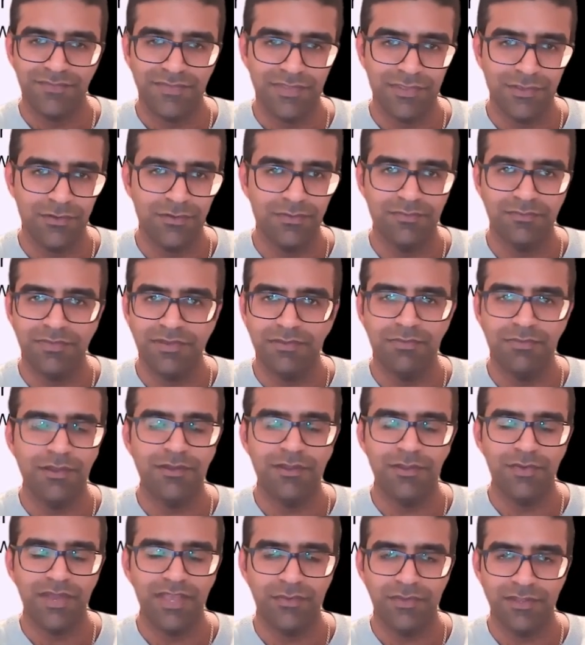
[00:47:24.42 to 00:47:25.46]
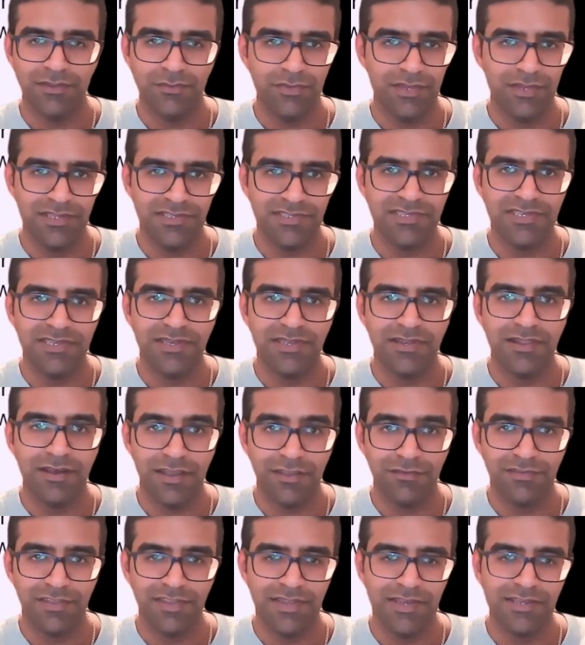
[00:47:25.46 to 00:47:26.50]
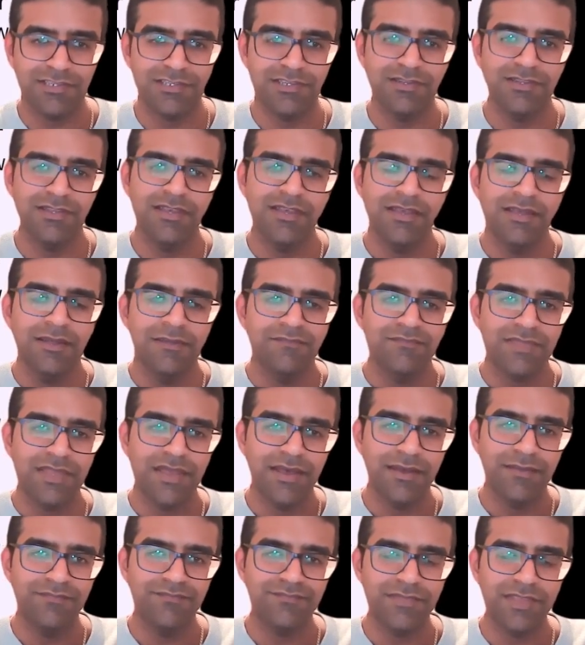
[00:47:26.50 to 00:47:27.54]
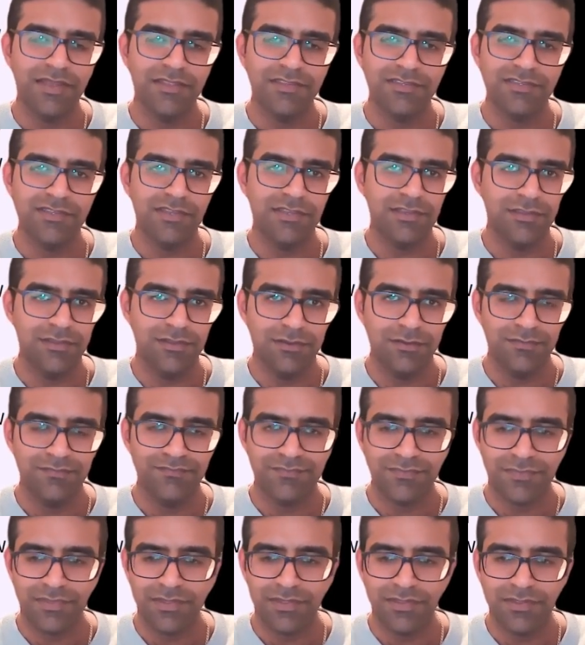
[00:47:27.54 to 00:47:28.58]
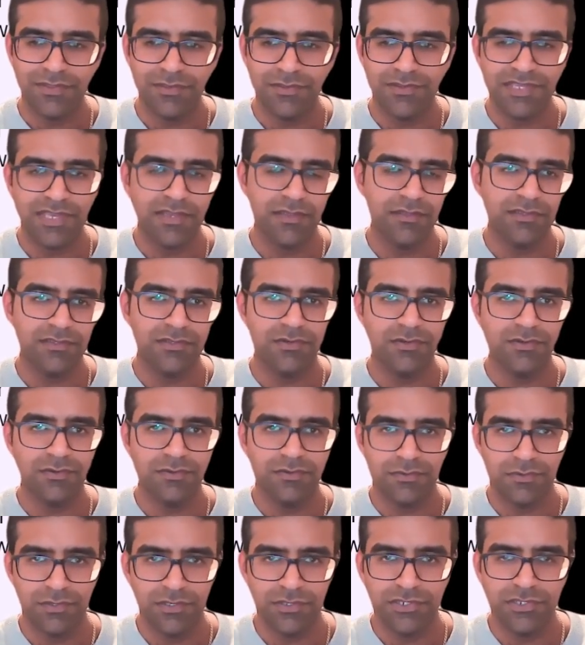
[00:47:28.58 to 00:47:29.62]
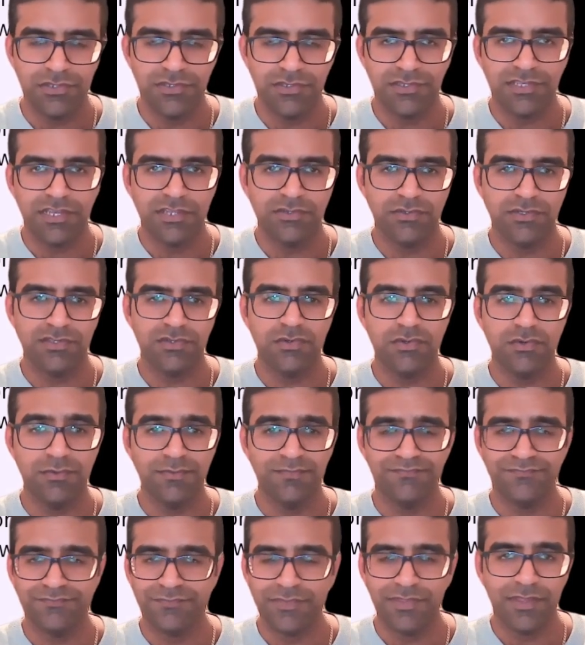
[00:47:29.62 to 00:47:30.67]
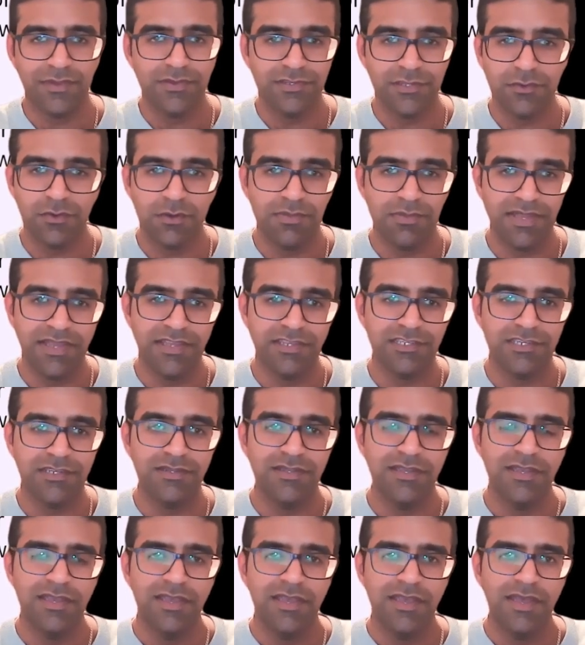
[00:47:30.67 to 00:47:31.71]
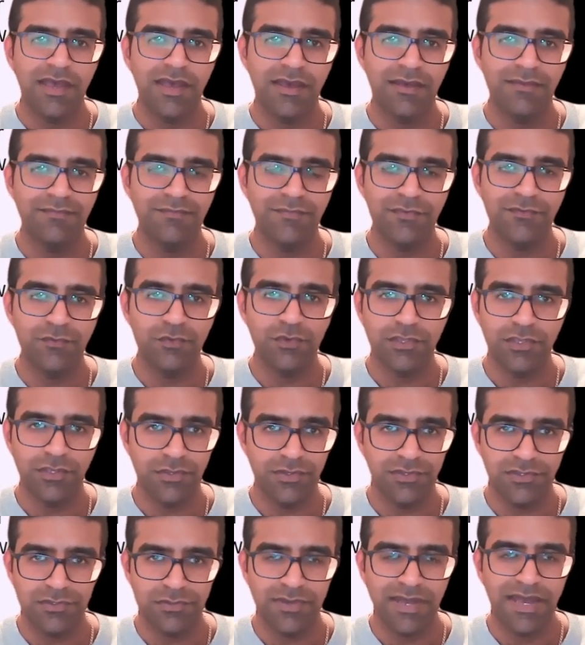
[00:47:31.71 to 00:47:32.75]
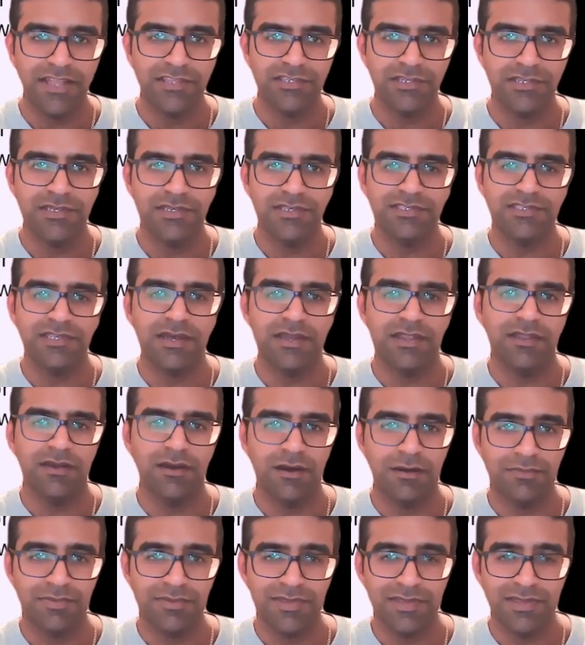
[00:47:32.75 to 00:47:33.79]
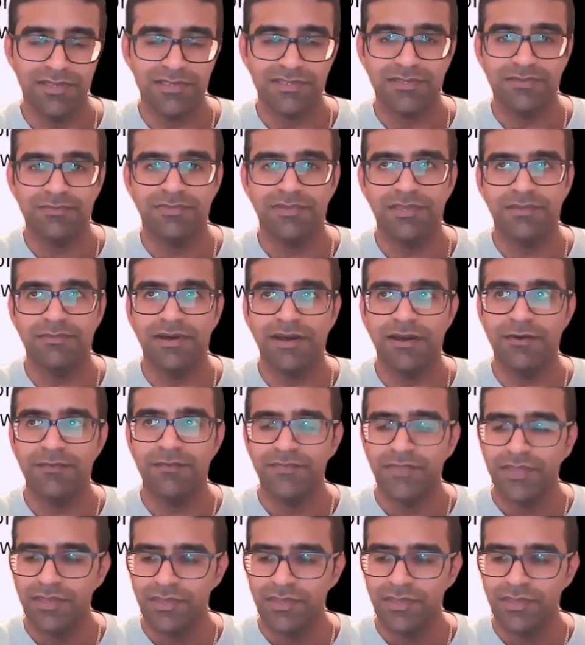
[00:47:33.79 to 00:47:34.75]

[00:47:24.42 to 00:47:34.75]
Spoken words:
You'll be blown away when you really see it live in action. And just to let you know, you taking this call, or you choosing to schedule this call, there is no obligation for you to actually sign up. It's simply about,